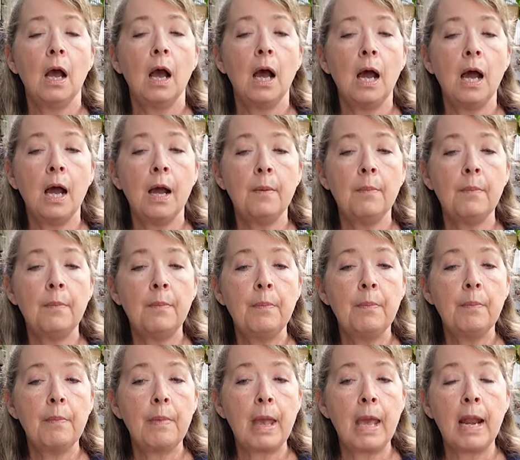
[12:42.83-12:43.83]
And
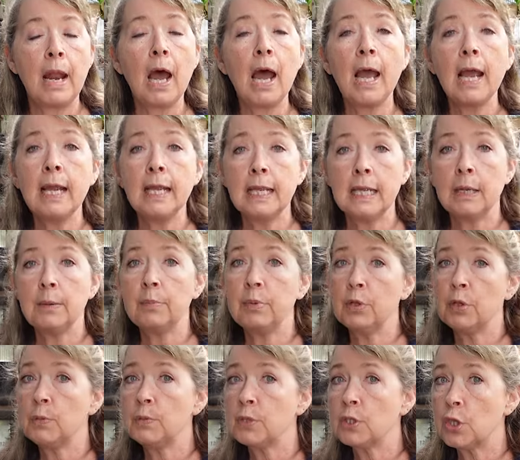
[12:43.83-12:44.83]
I get
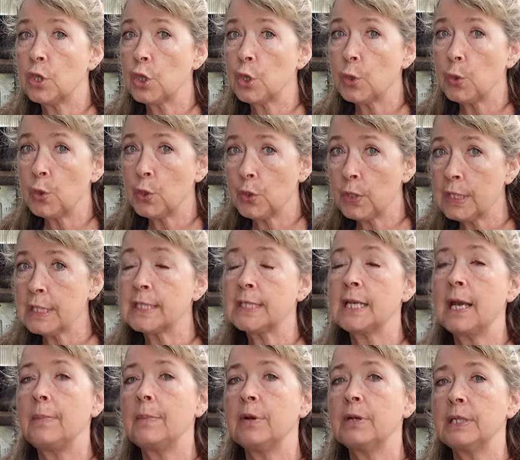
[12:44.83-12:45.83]
blooms through the
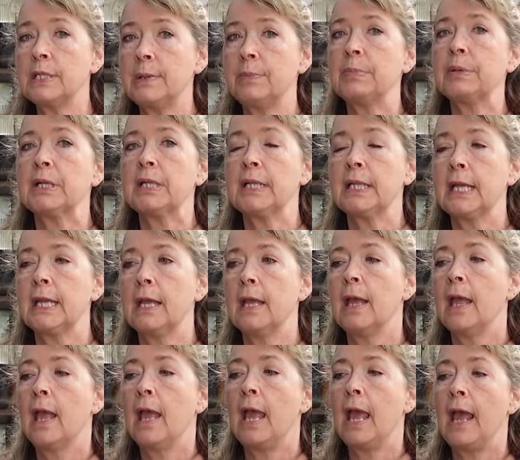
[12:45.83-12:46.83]
summer typically,
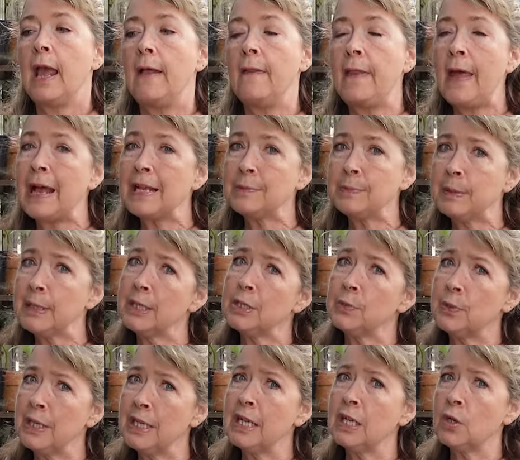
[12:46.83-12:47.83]
and that's because
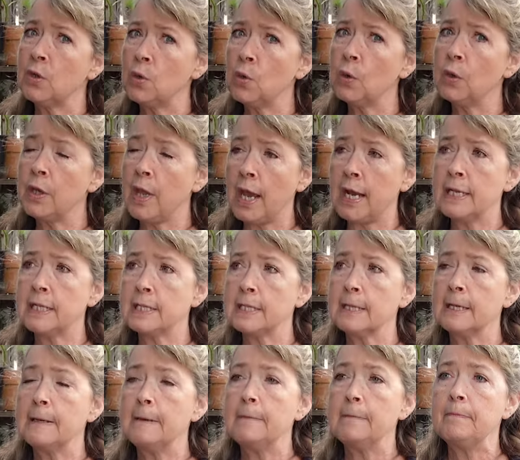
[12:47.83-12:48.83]
we get cool nights.
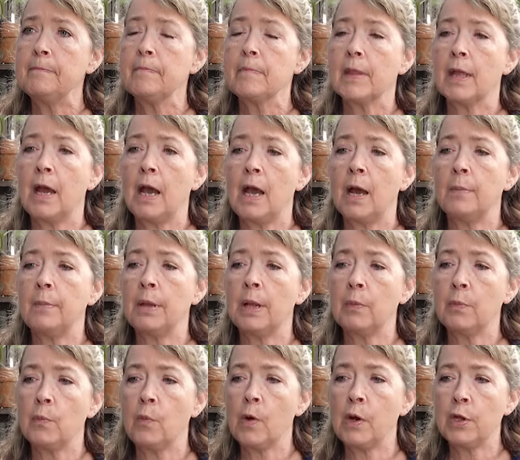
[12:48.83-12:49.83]

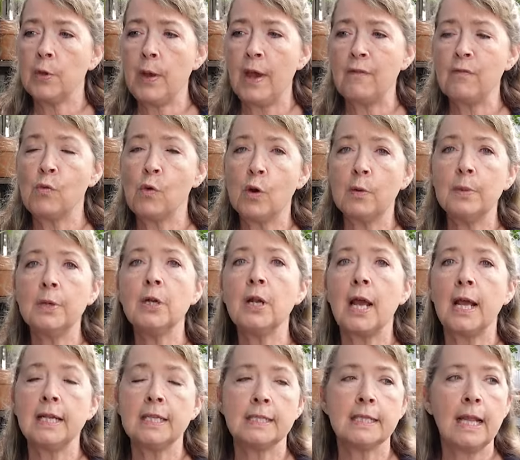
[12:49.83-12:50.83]
Where you have warmer
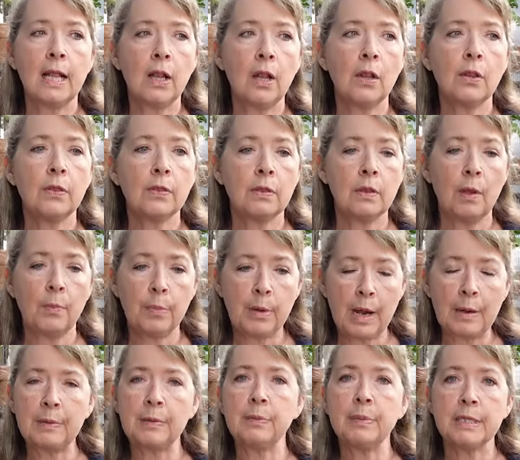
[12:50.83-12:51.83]
nights, they'll
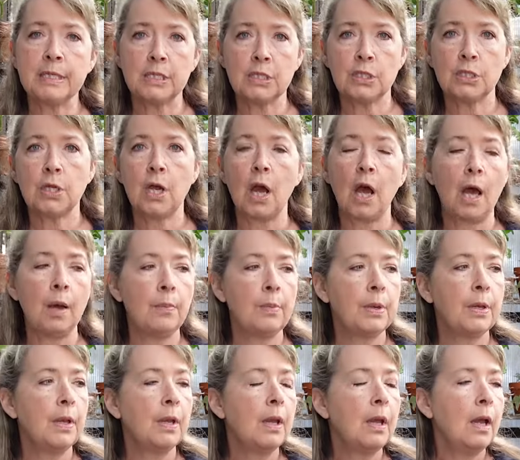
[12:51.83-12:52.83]
probably stop
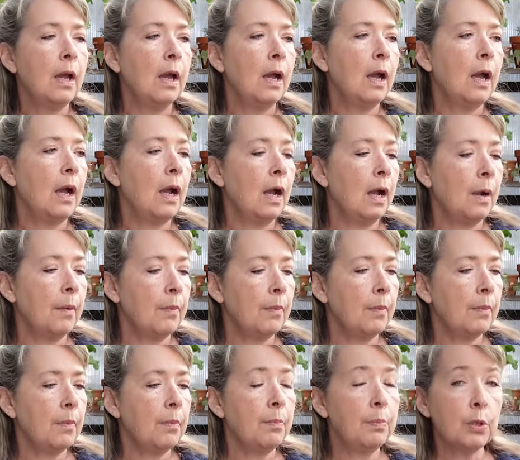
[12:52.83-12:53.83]

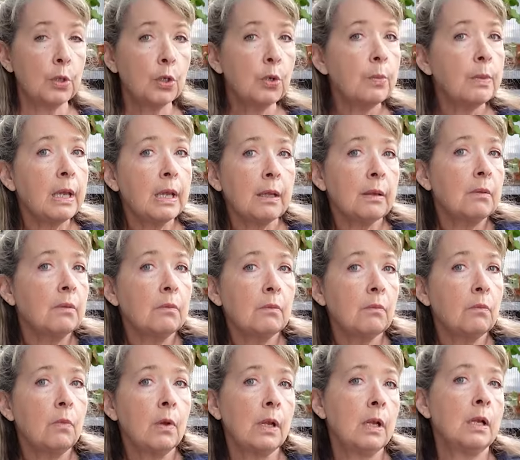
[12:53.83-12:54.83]
blooming
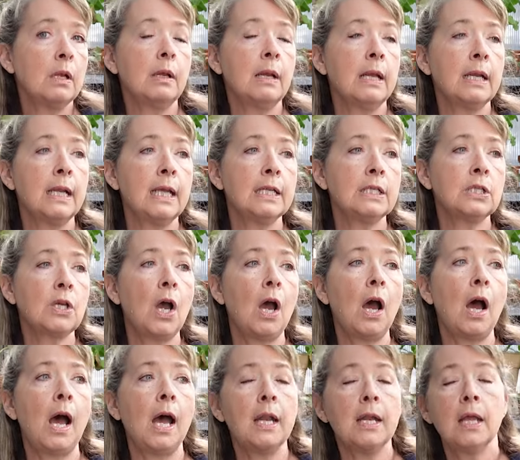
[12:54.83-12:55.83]
when it gets
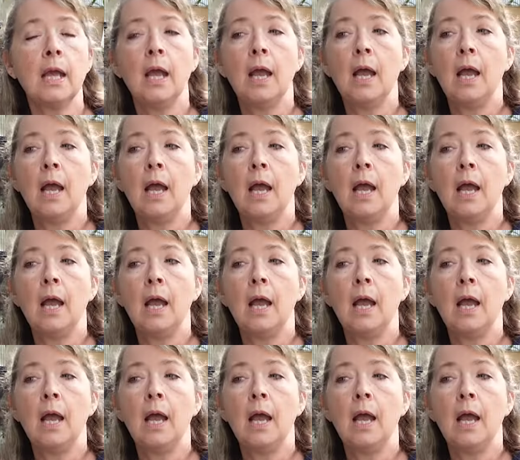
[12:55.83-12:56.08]
hot.